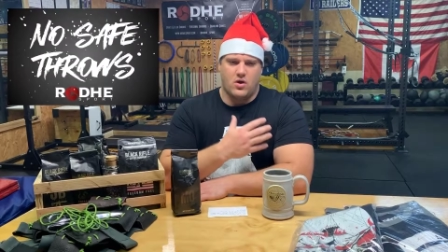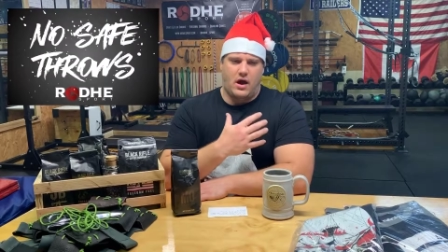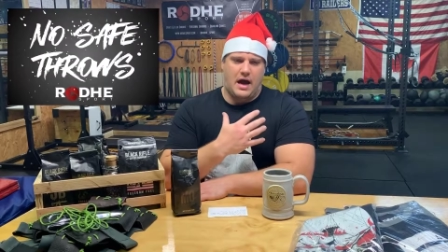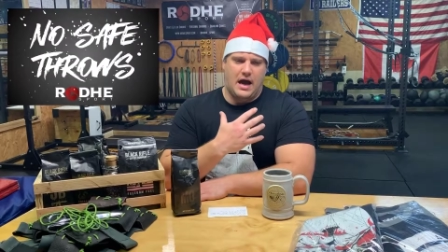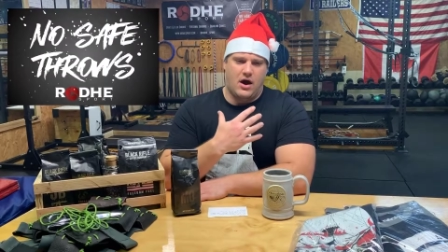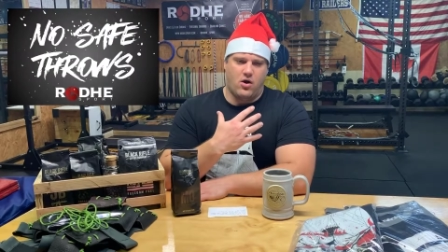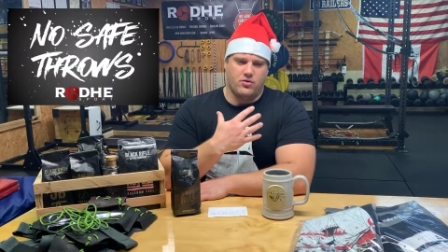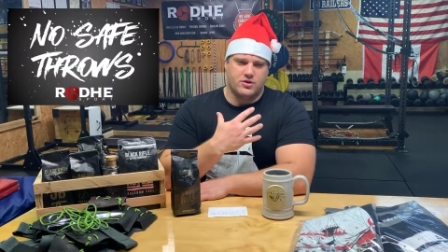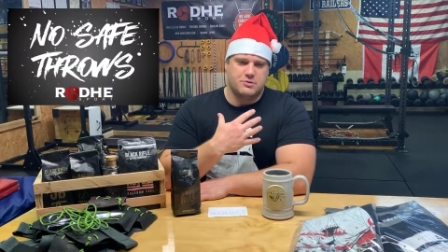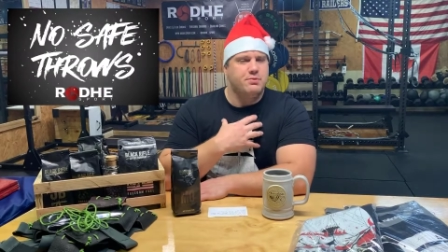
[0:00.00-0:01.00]
How
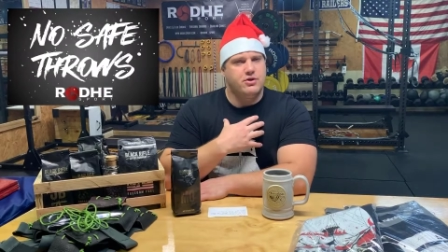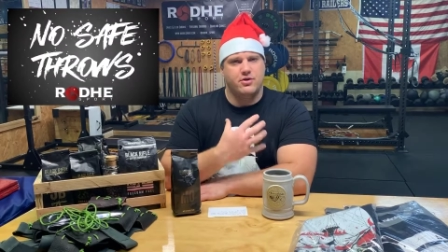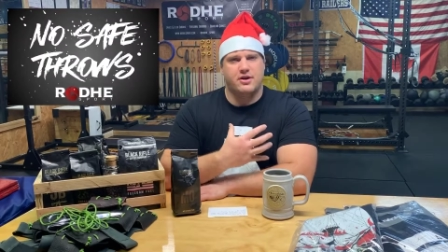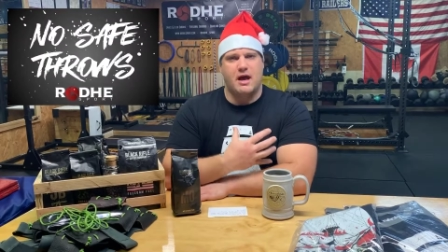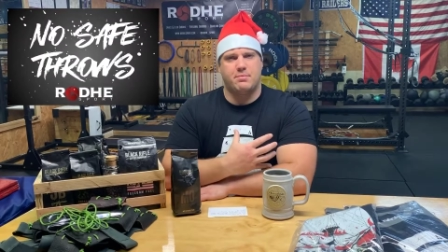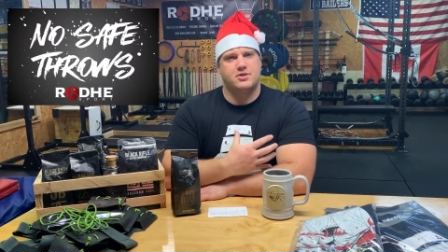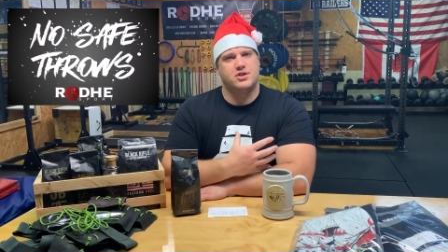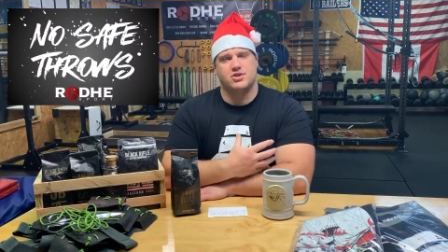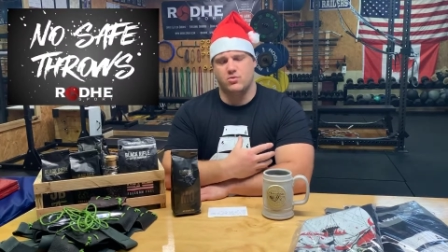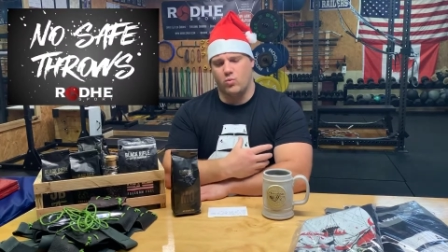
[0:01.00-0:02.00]
the spirit of the
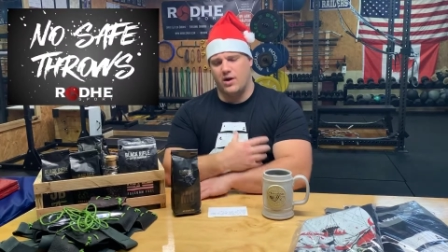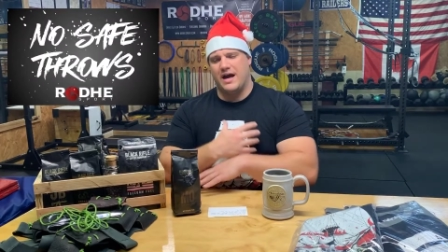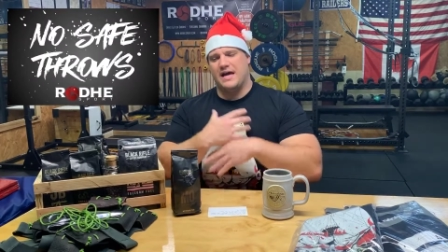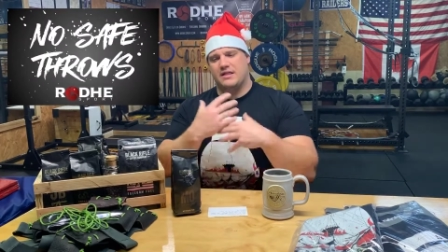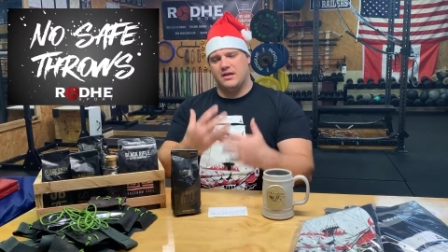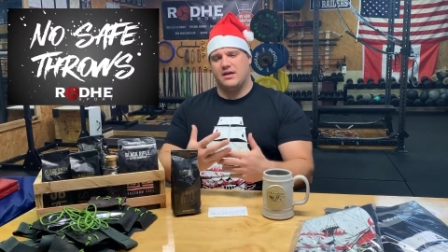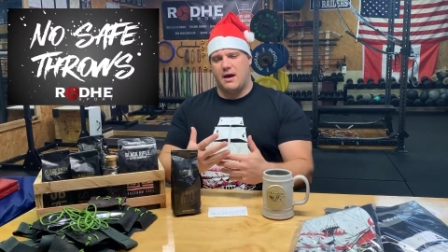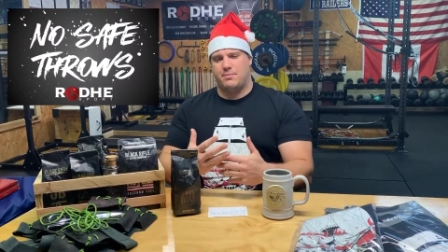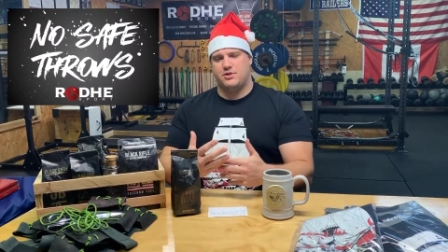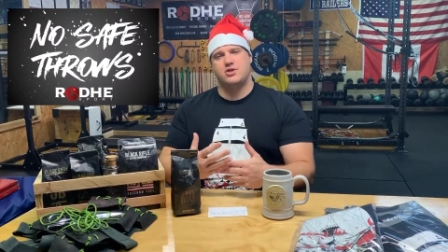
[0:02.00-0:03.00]
competition, what I think
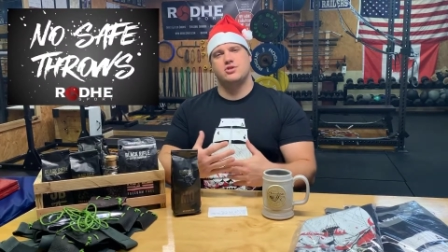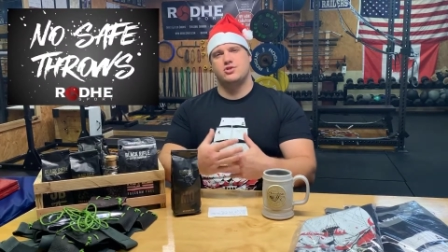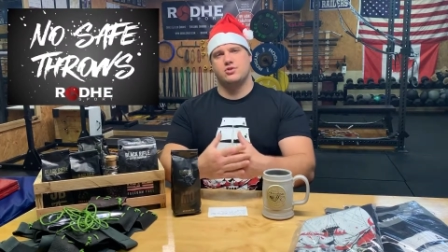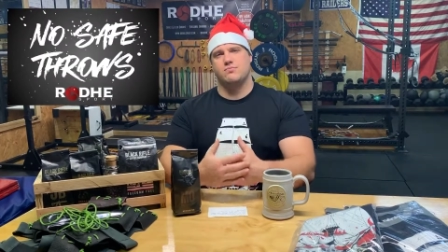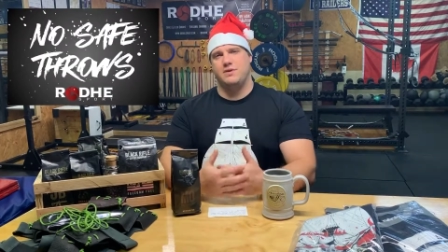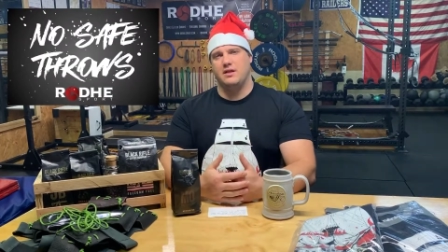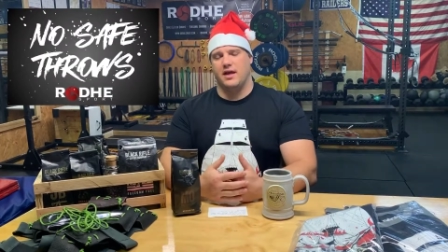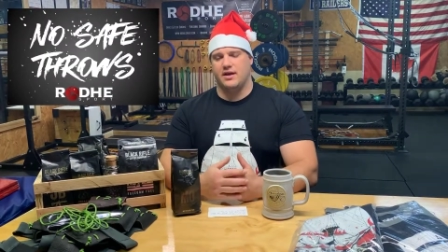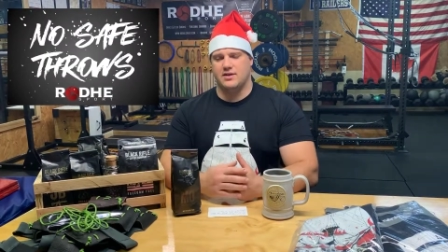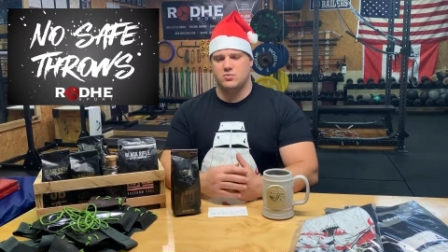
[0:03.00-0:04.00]
competition should be
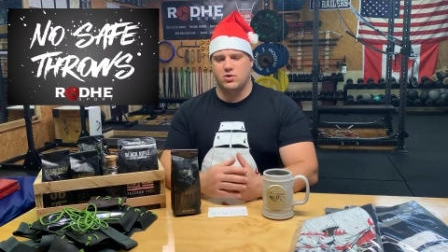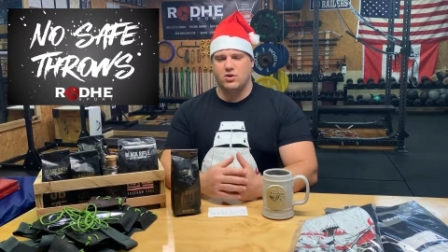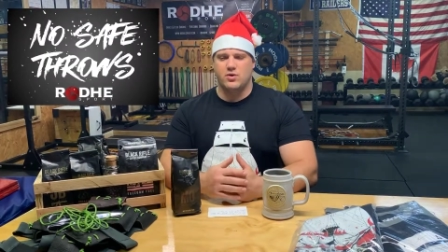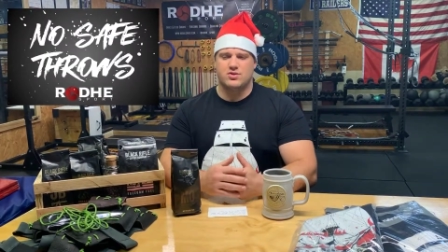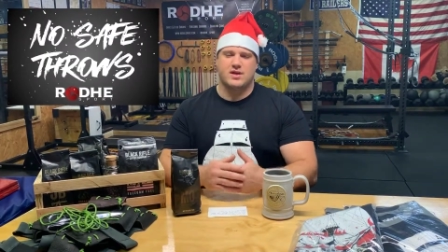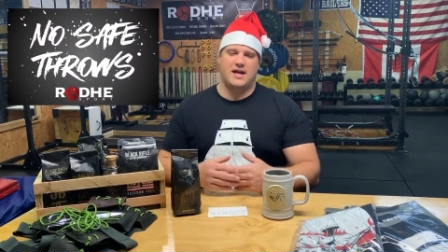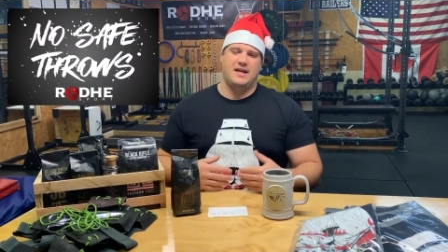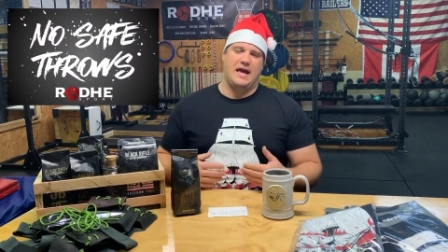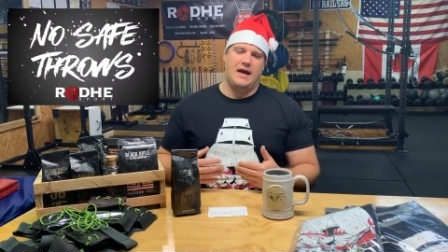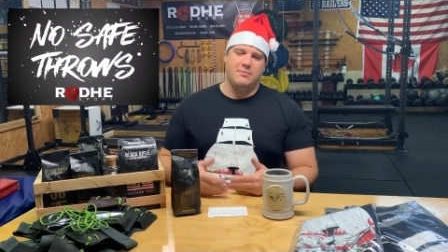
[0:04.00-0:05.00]
like is we're going to kind
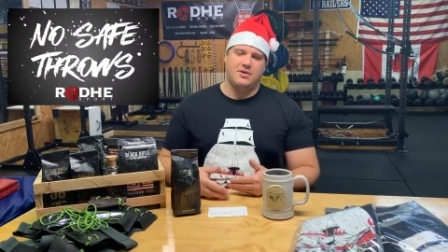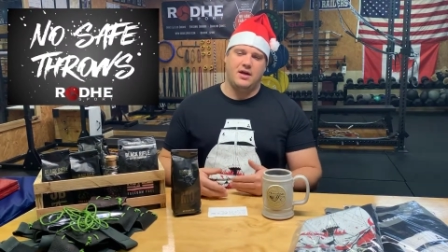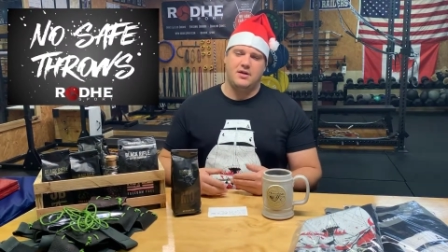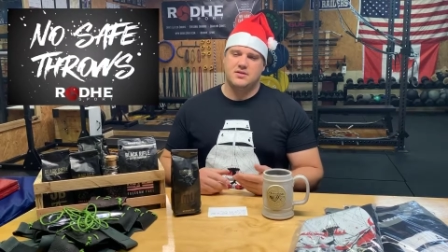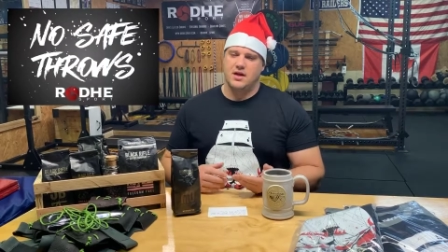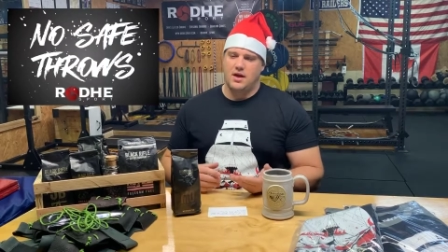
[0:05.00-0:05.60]
of emulate,